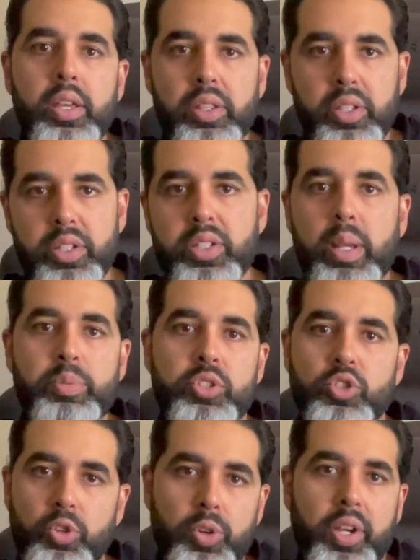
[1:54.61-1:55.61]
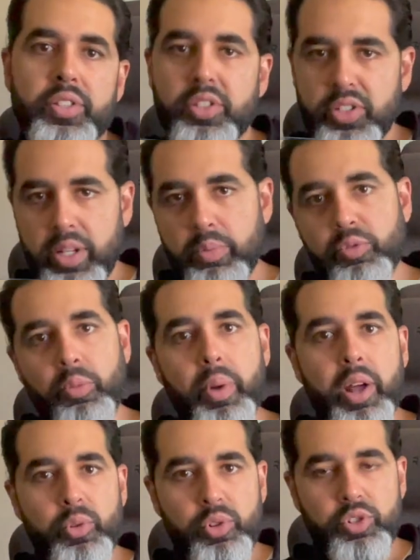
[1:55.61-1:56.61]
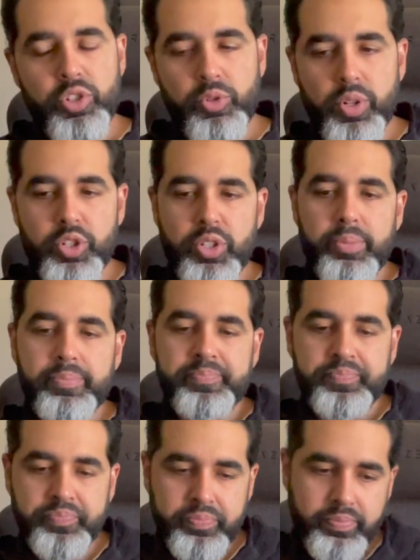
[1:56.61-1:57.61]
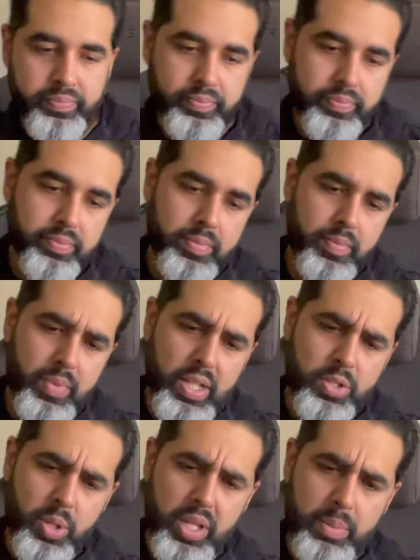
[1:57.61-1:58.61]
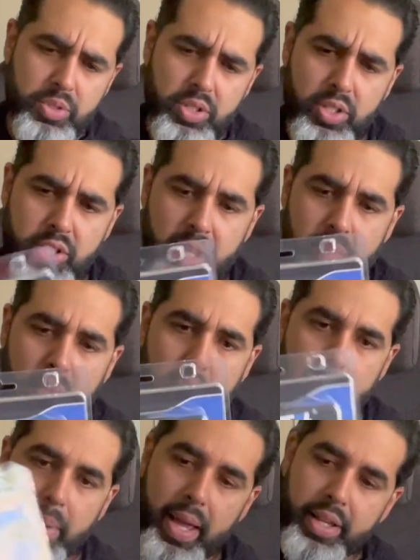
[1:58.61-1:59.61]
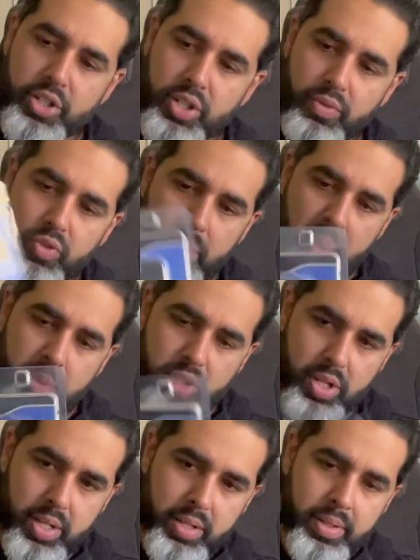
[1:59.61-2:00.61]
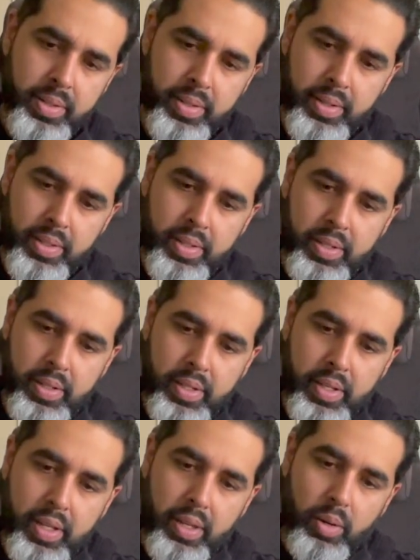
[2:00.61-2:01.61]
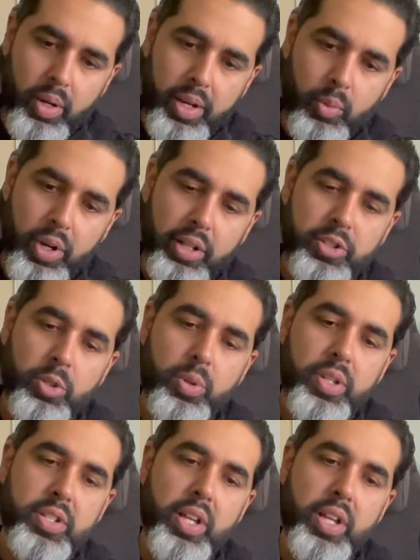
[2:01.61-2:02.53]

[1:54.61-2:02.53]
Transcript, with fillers: the steps and show you guys the steps for battery registration. So it comes in this uh, packaging from Amazon. And what I'll do is